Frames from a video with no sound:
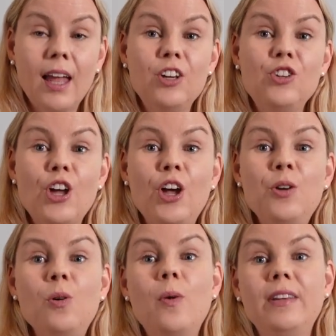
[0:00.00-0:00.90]

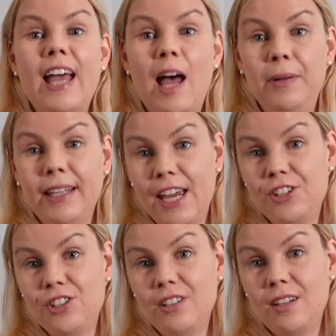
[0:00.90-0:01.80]
Know when the
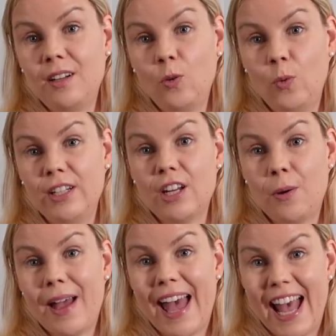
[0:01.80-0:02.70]
application
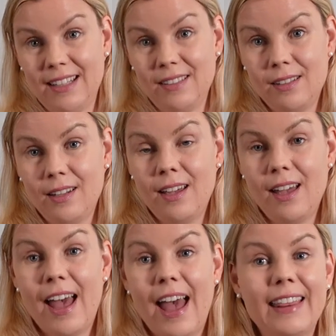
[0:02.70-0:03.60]
window ends.
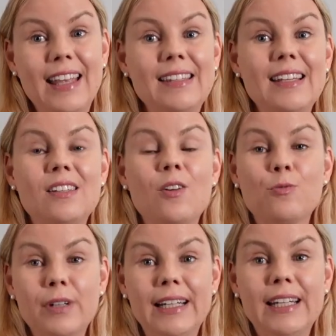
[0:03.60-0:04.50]
And this is
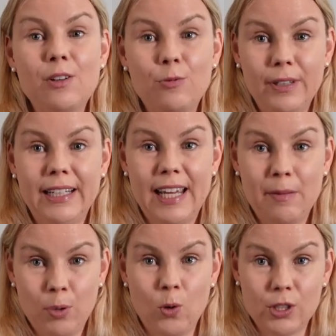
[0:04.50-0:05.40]
really, really
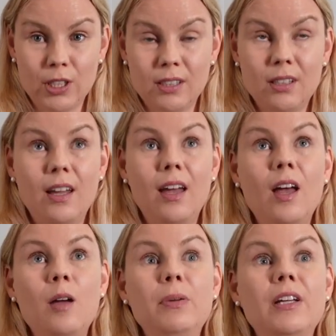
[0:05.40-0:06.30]
important,
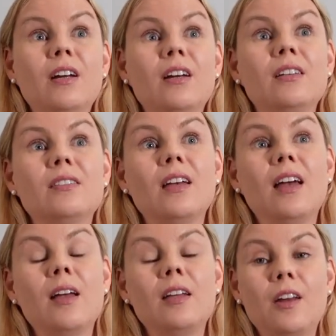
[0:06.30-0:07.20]
because
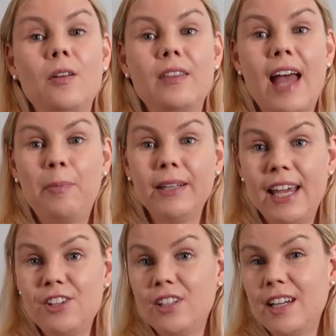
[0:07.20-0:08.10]
the
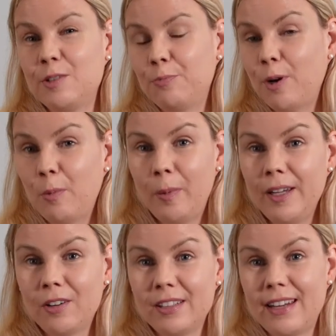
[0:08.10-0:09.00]
application is
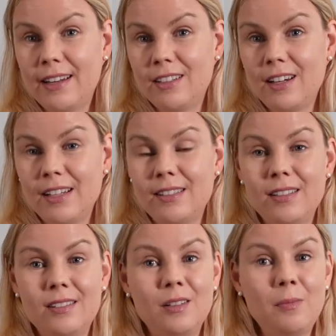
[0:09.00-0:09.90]
probably on a standardized
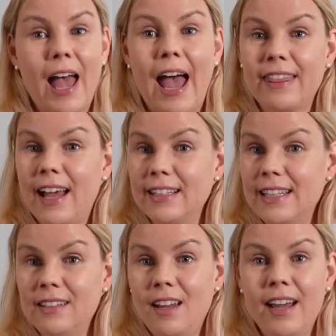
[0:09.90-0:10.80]
system. At that
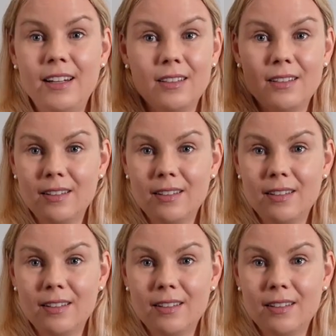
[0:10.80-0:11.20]
deadline,